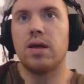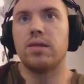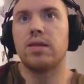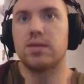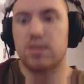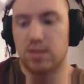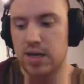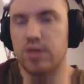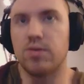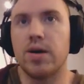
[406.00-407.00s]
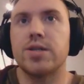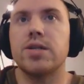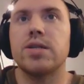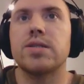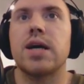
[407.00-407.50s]
this
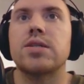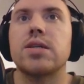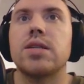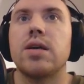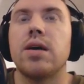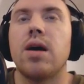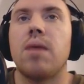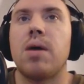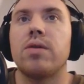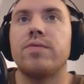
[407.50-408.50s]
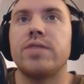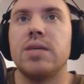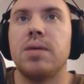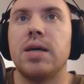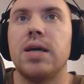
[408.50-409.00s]
attenuation is actually the amount of
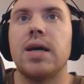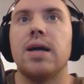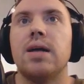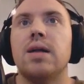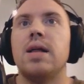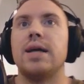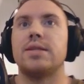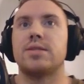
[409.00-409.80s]
dB it's